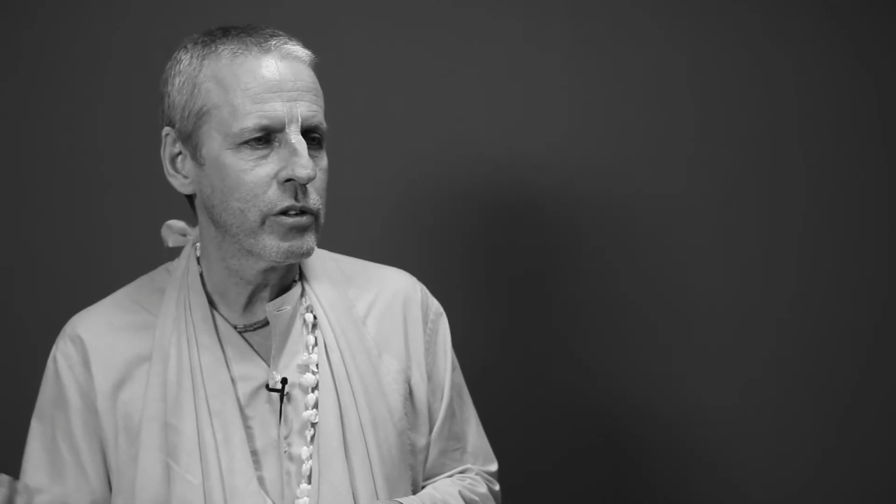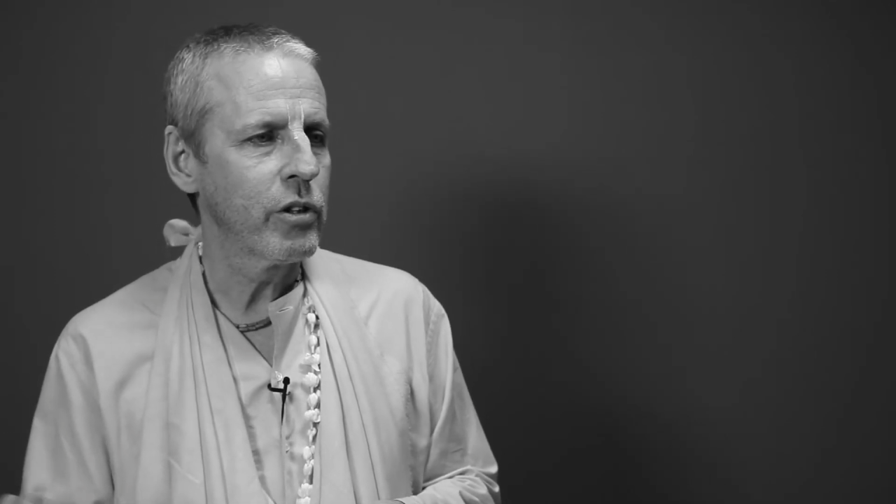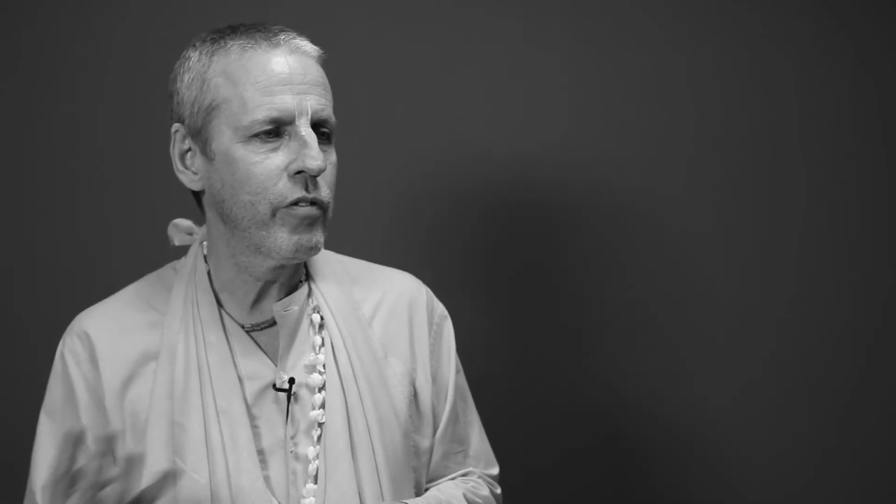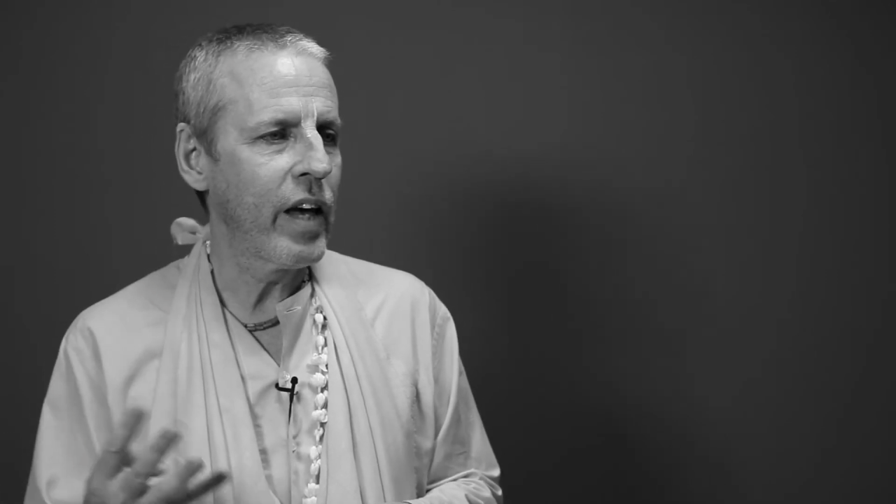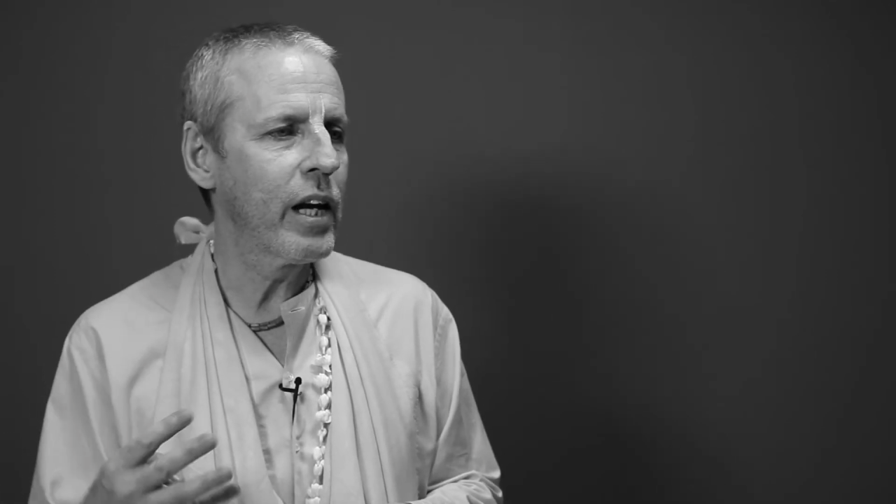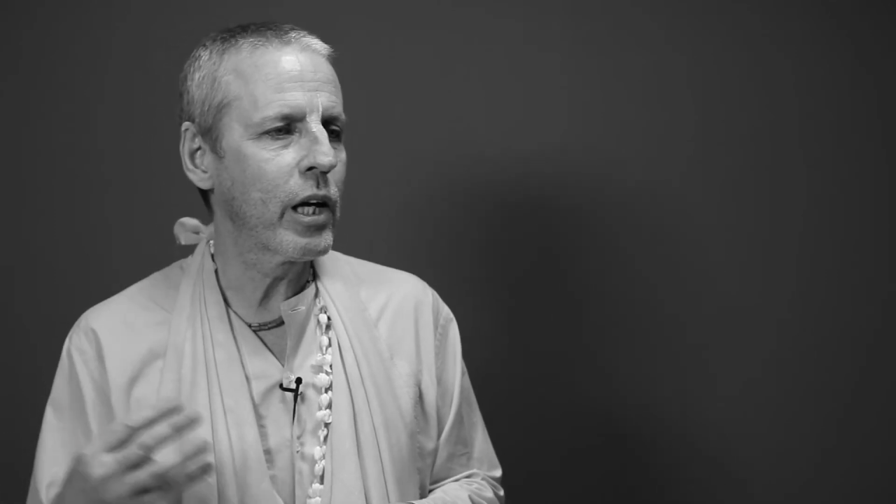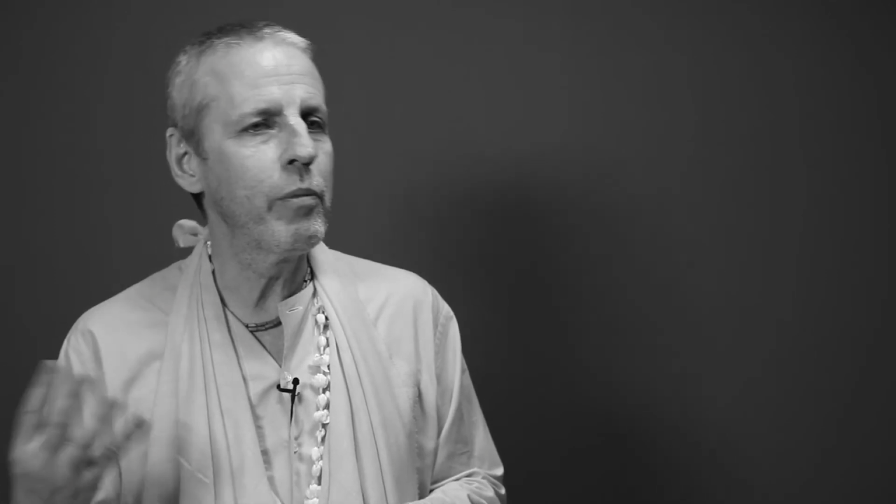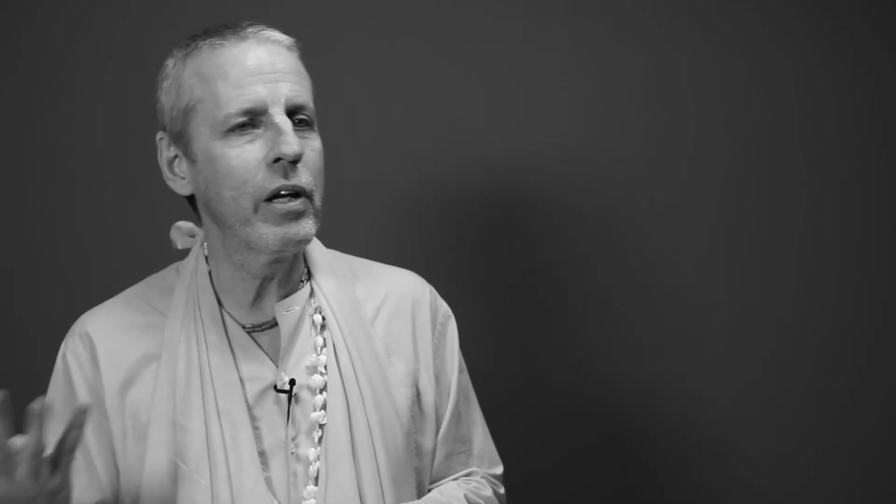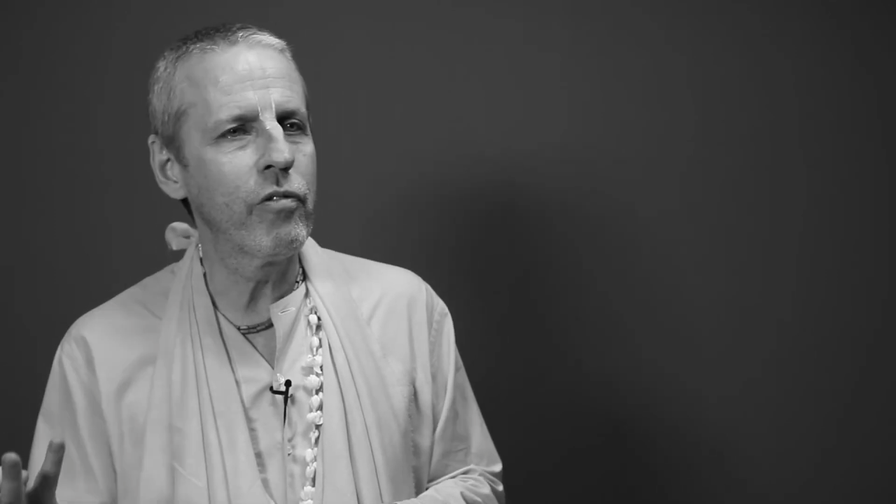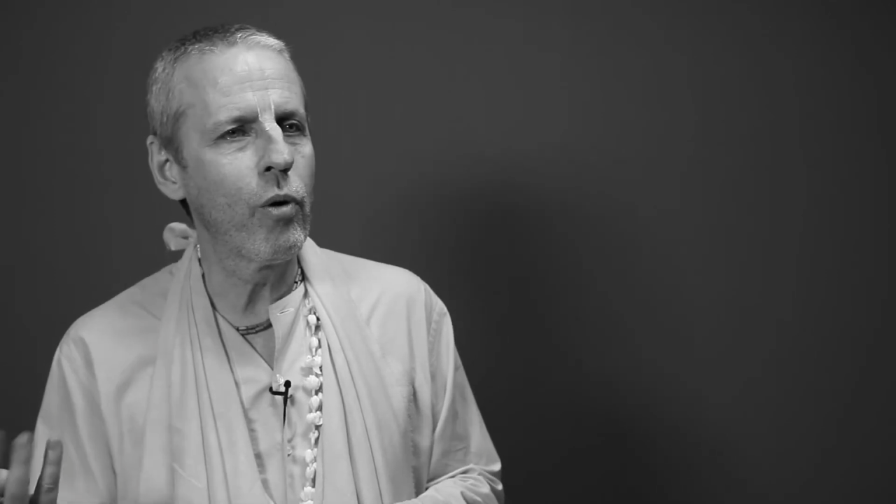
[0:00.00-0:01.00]
So Veda
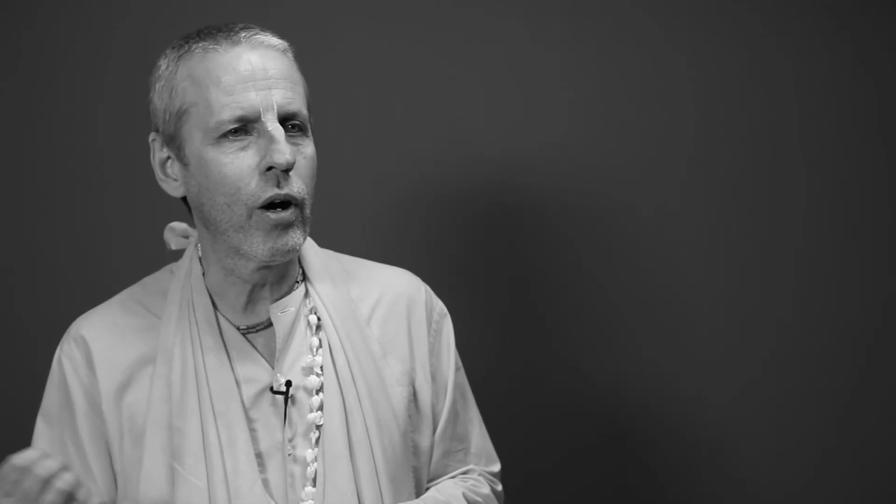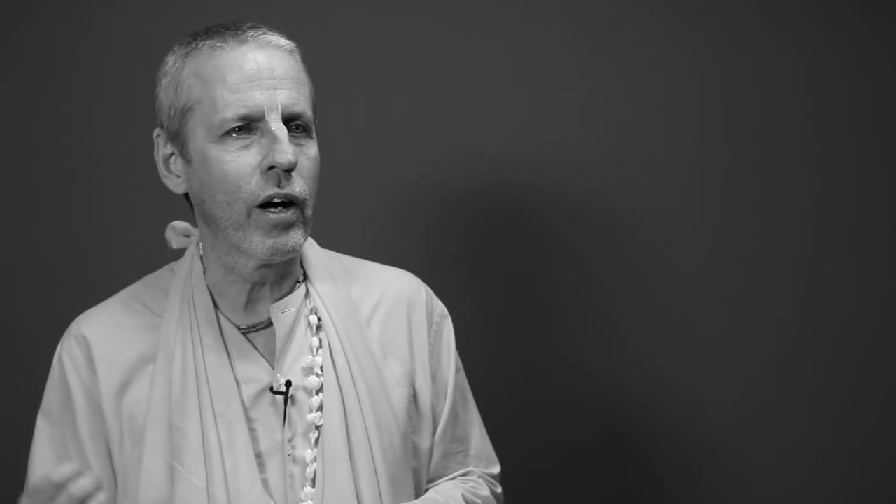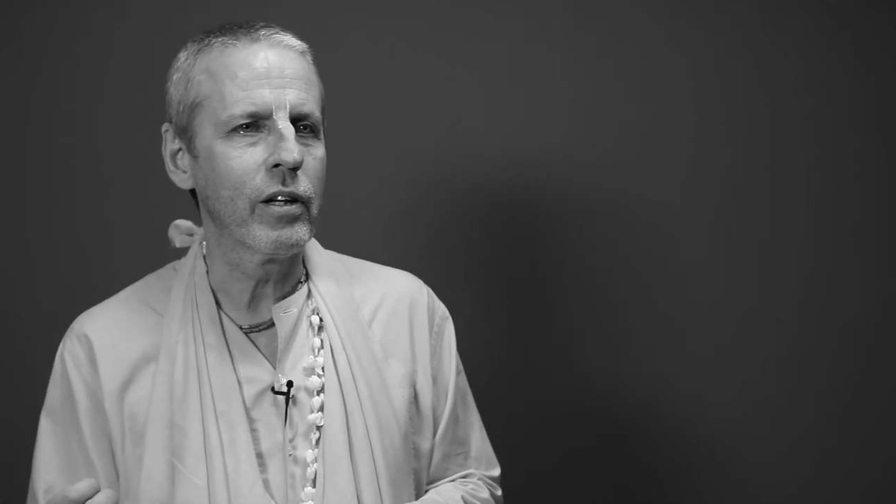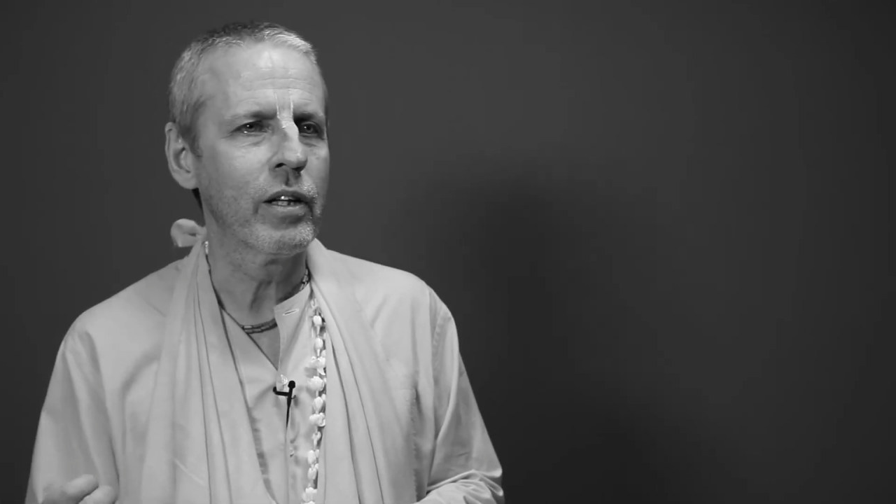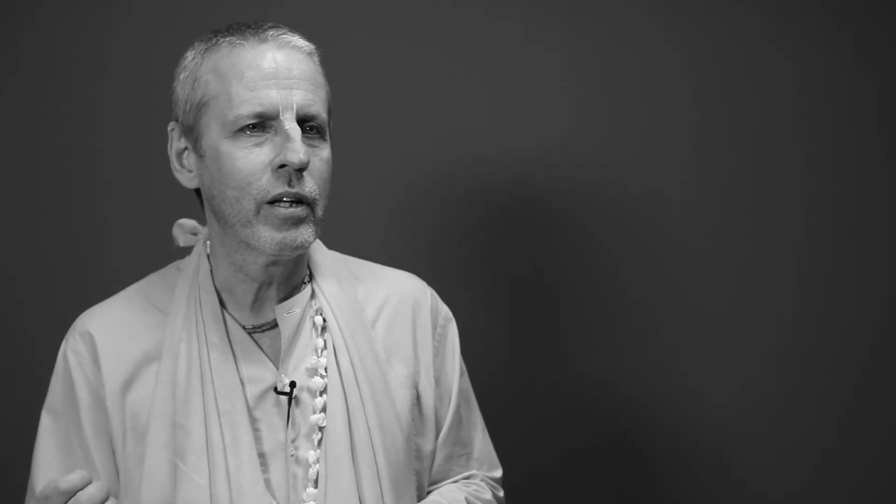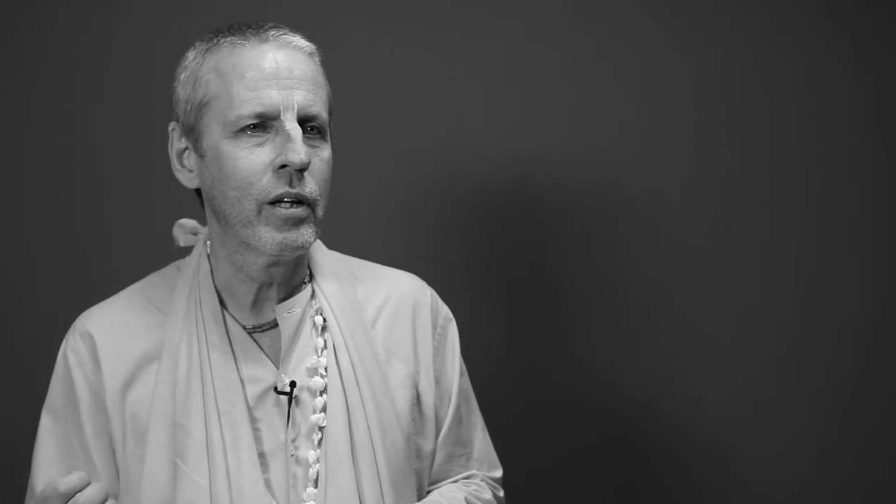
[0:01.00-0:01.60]
can mean four